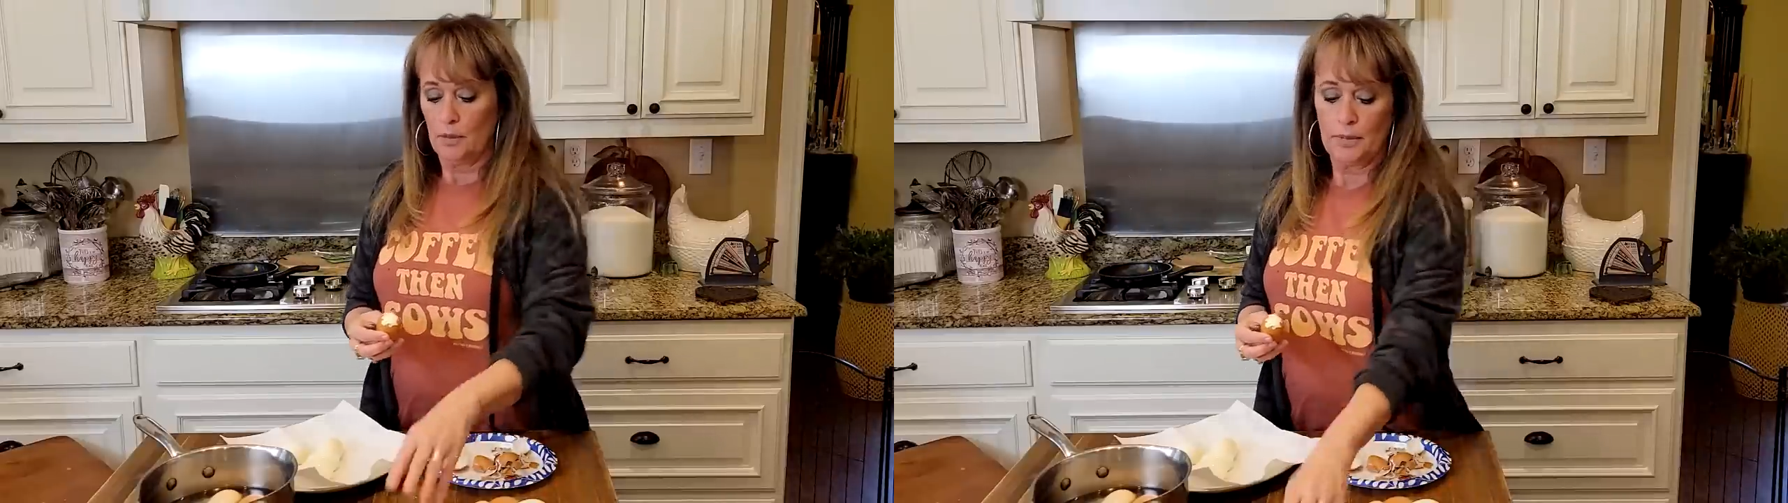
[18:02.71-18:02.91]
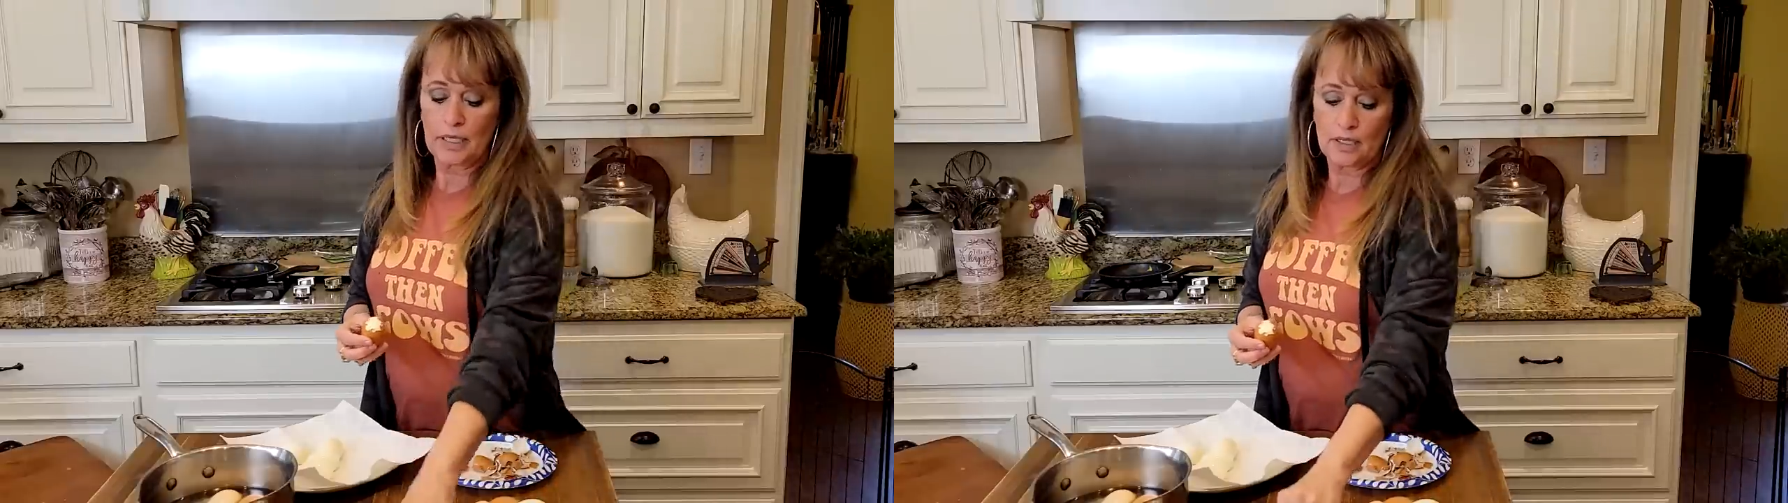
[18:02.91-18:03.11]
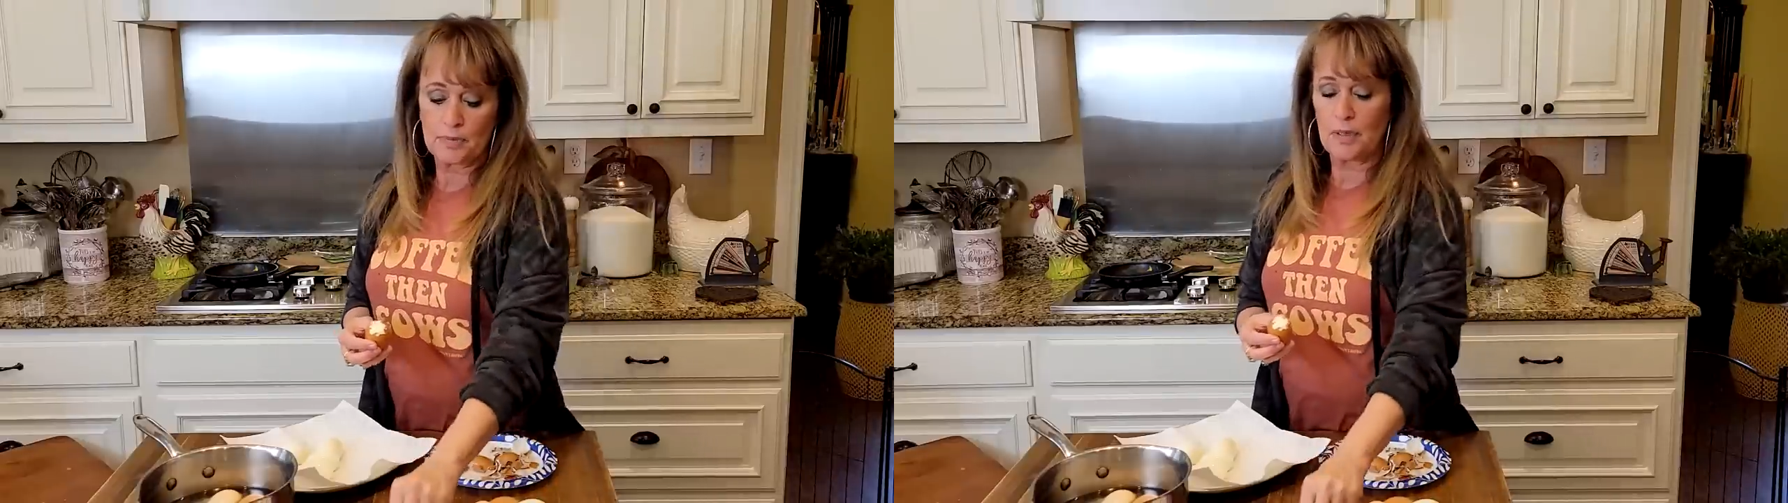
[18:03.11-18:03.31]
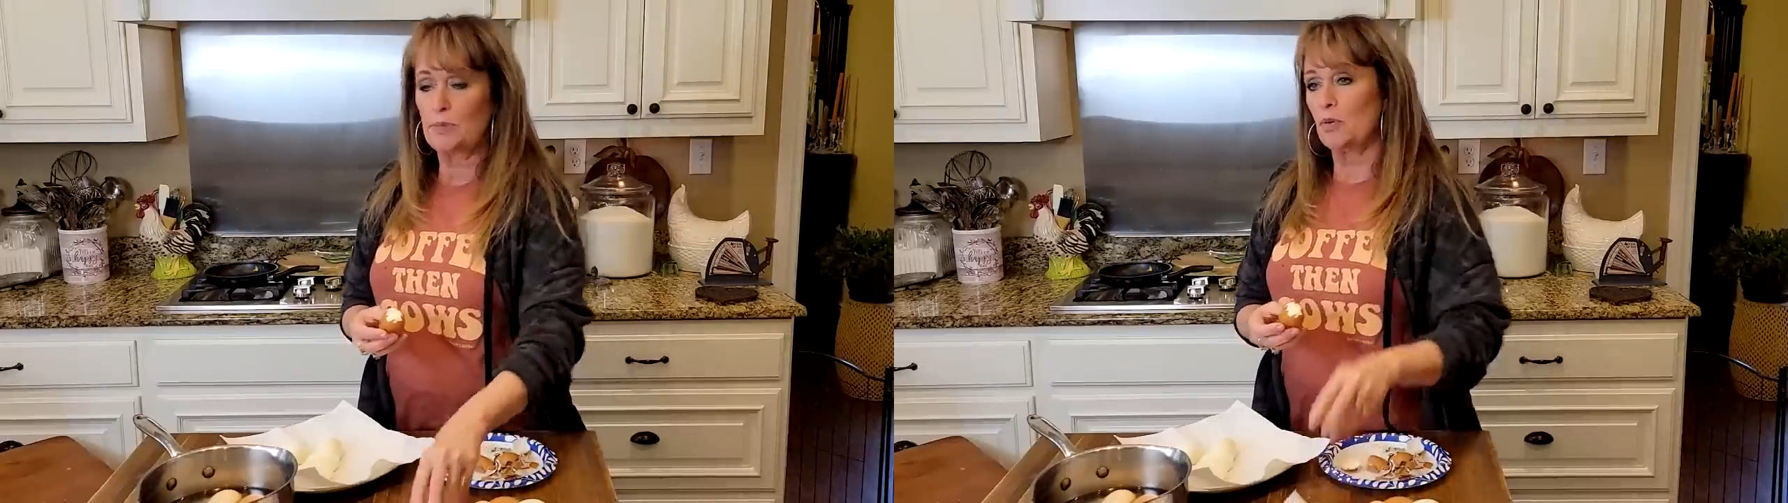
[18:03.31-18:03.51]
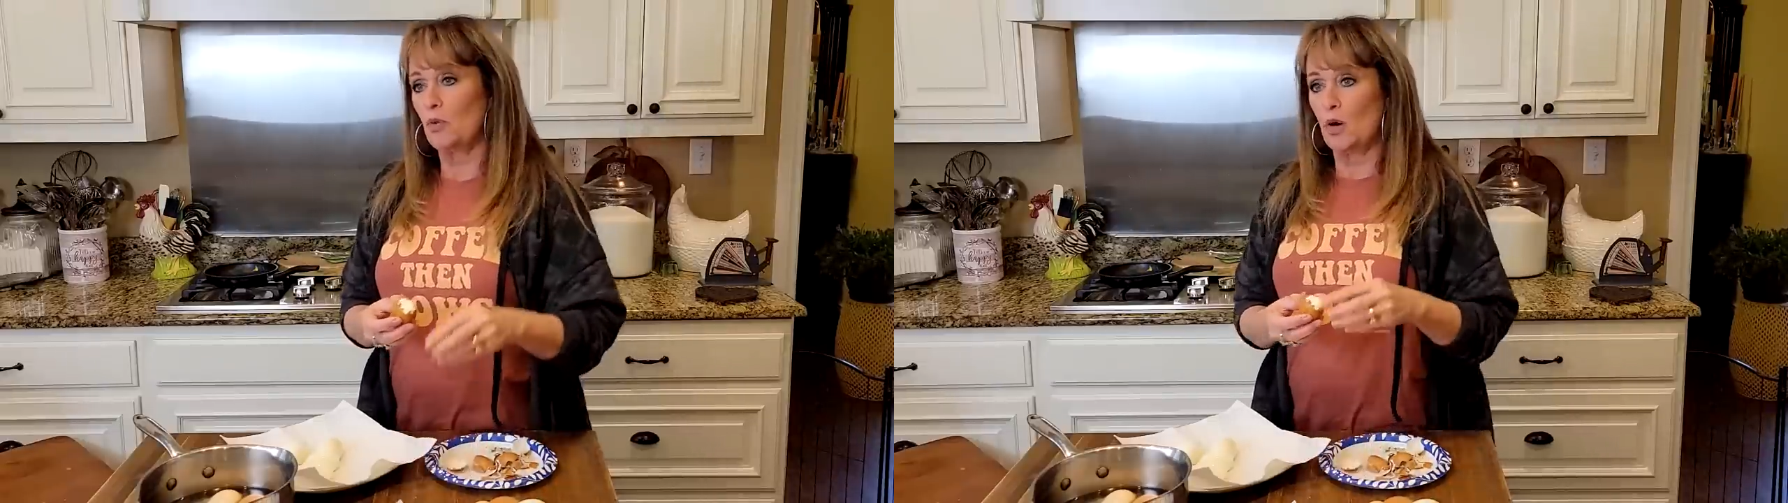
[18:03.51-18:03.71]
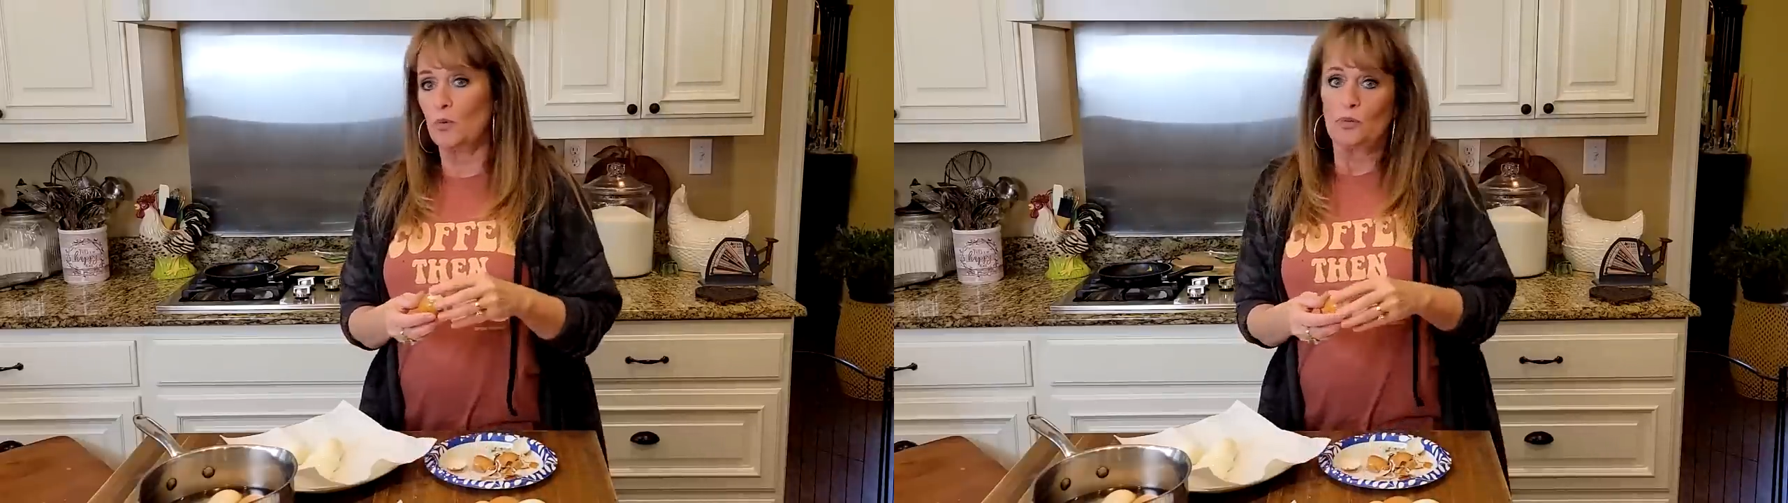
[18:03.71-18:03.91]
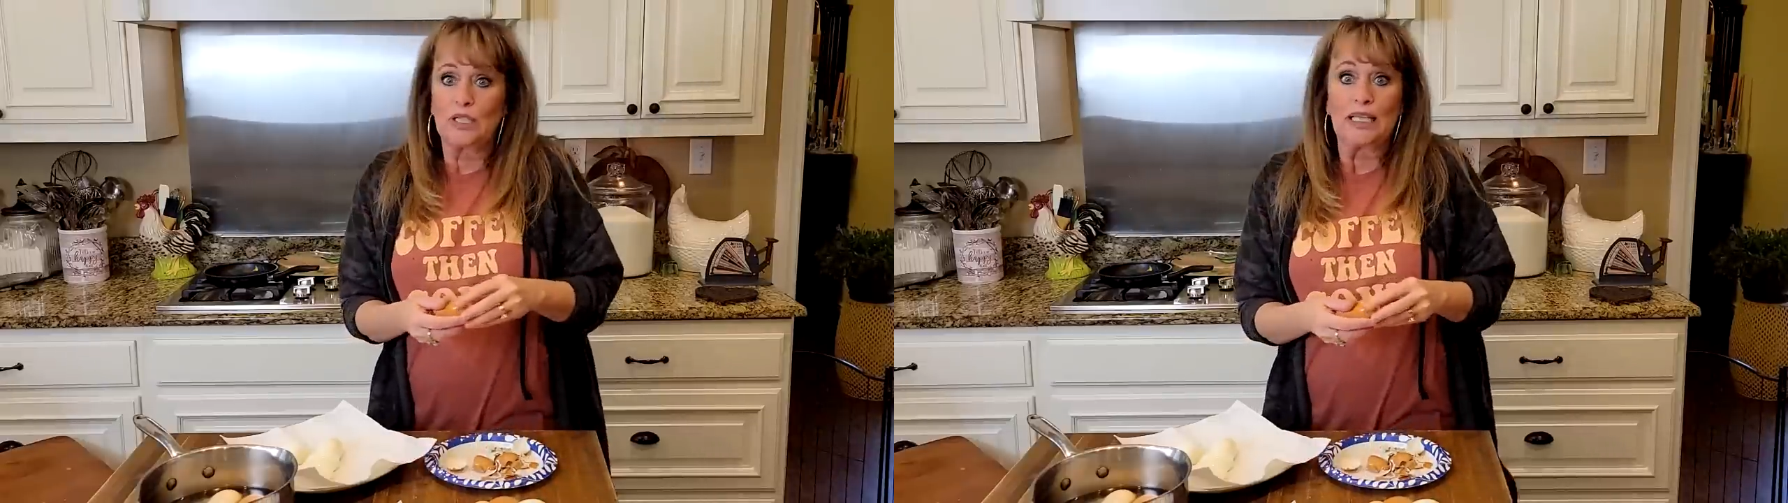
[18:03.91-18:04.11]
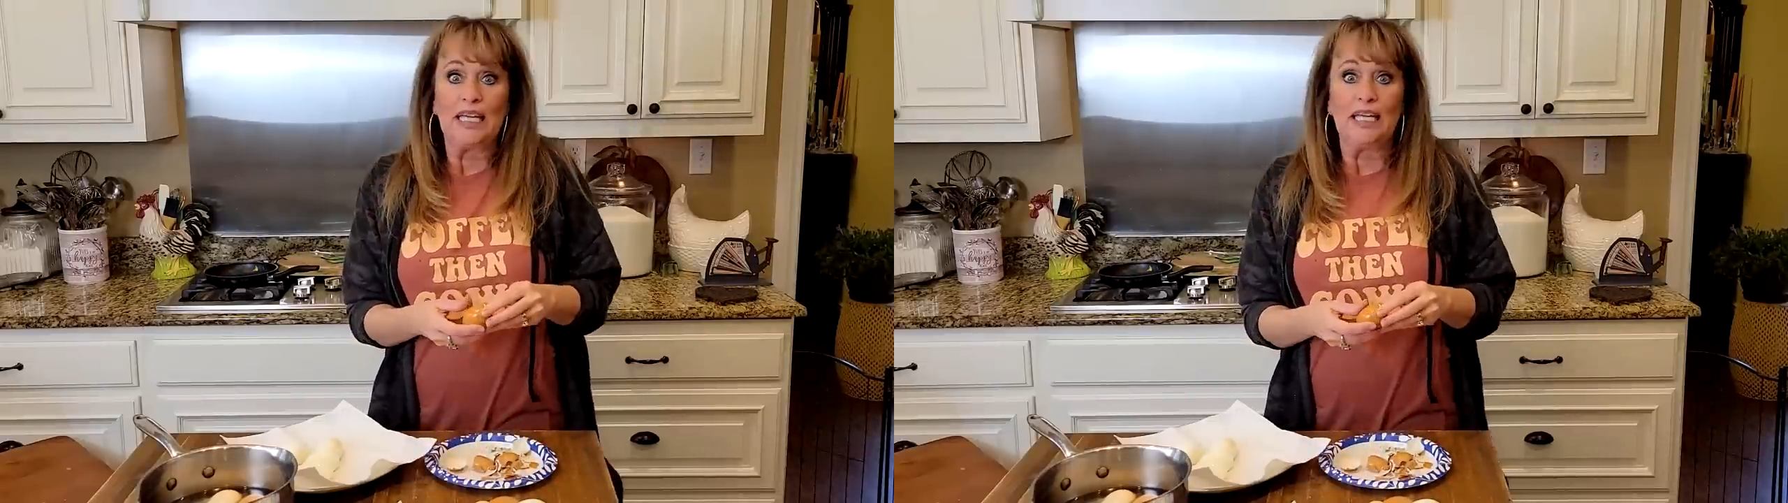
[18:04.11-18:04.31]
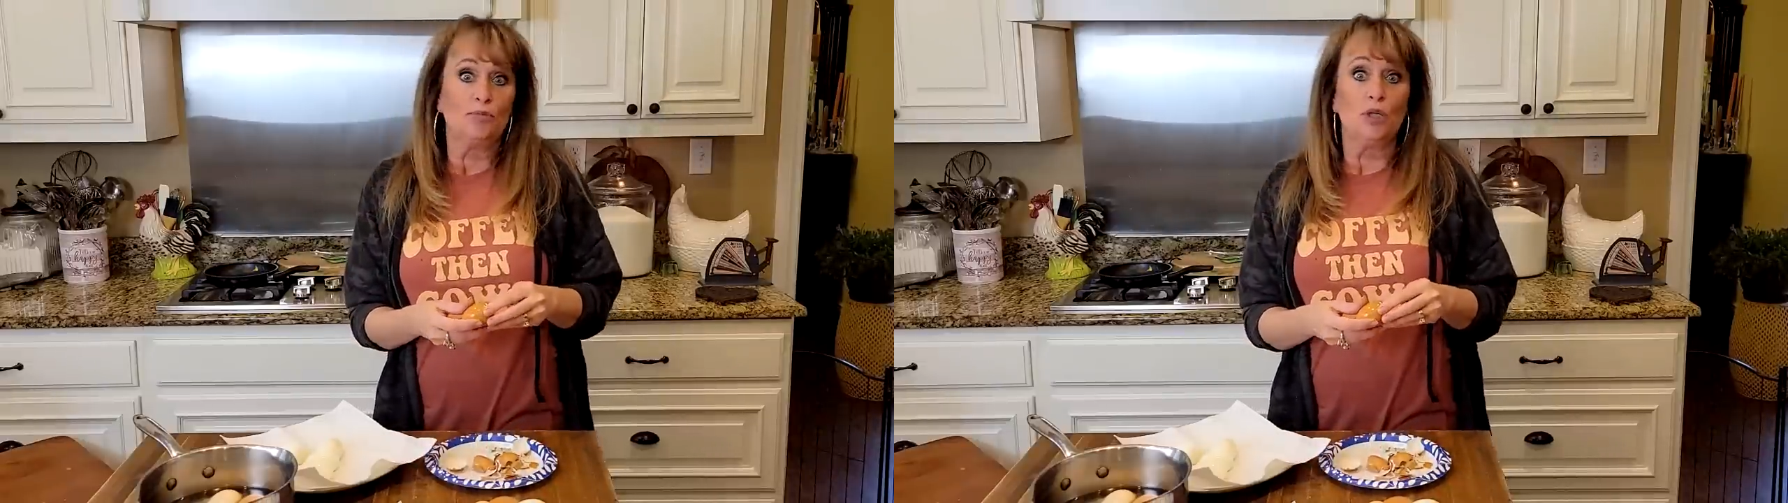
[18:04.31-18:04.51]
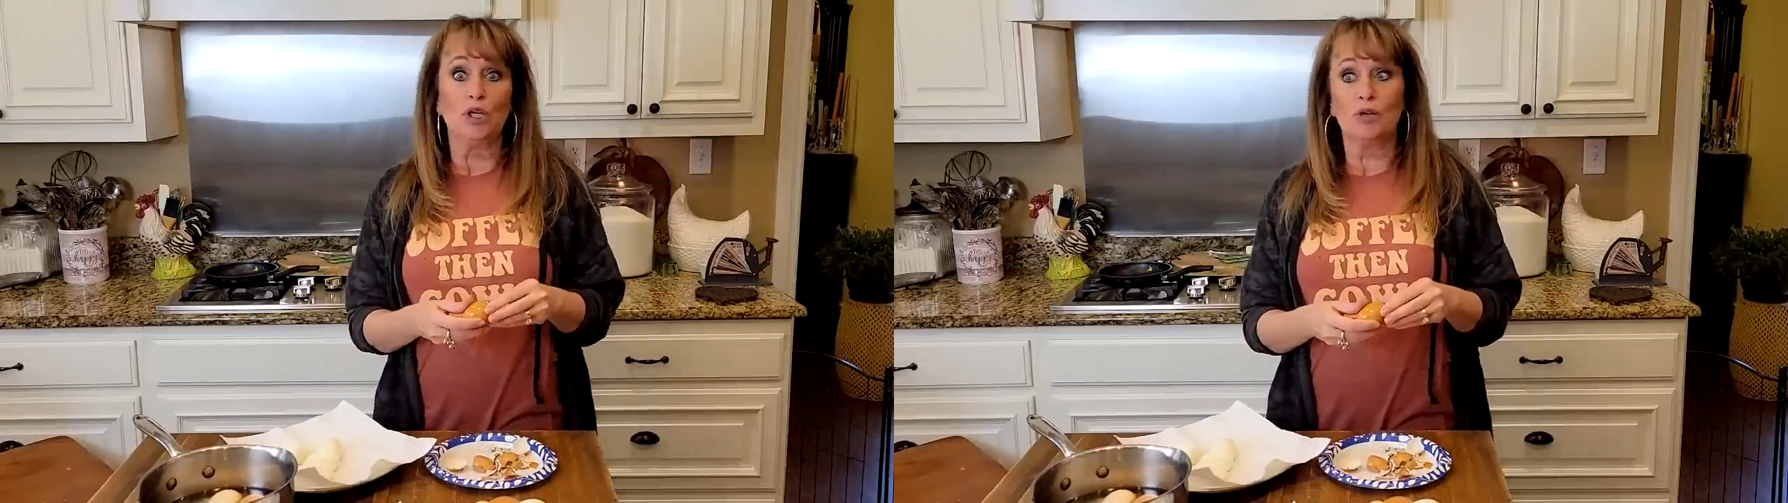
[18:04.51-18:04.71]
because people want
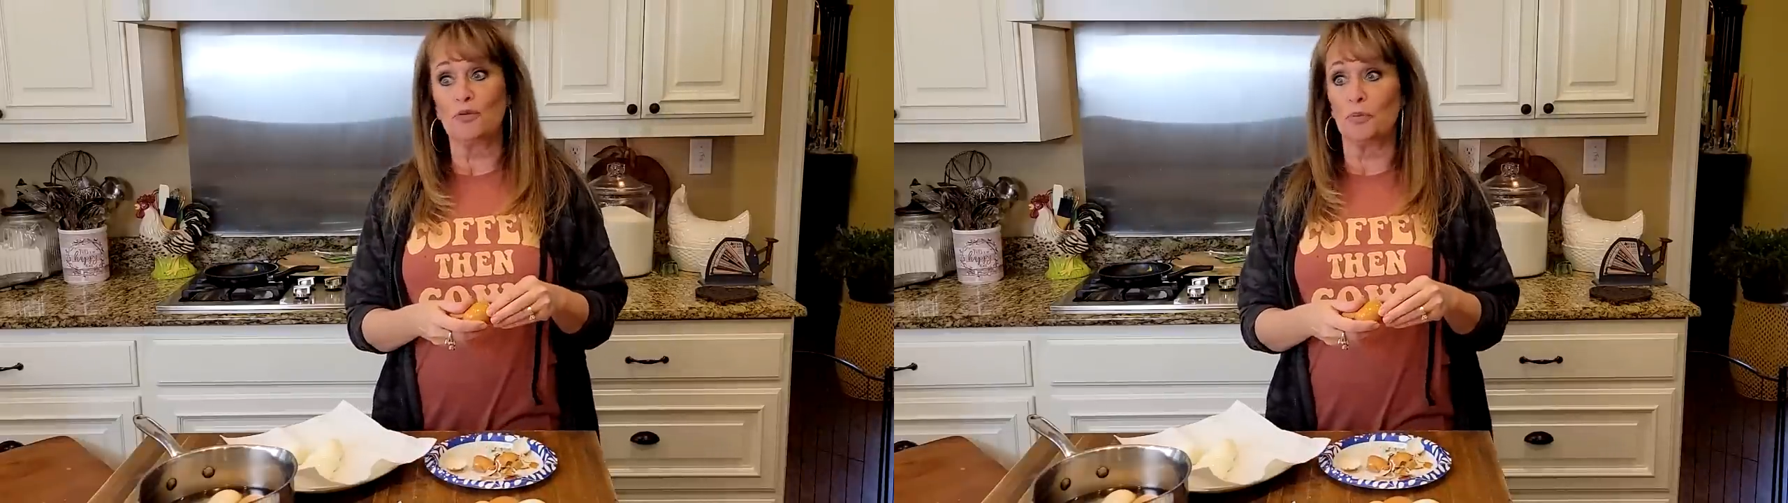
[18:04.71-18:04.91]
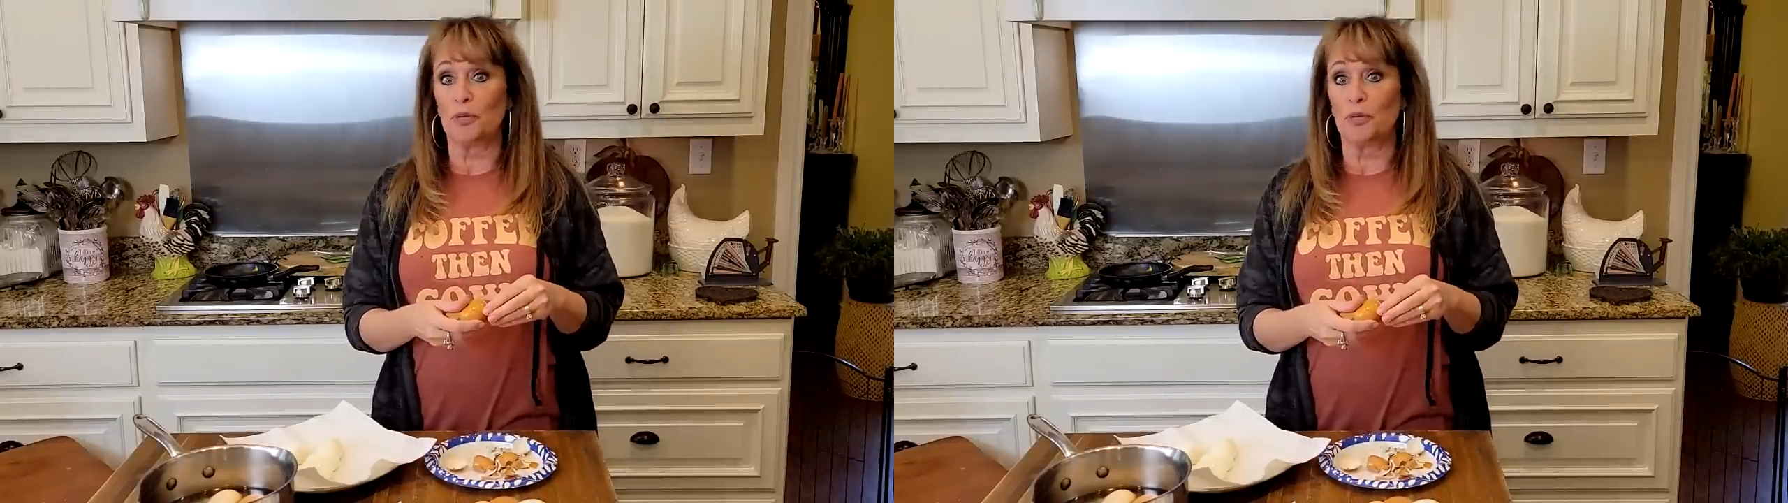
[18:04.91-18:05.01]
clean, beautiful,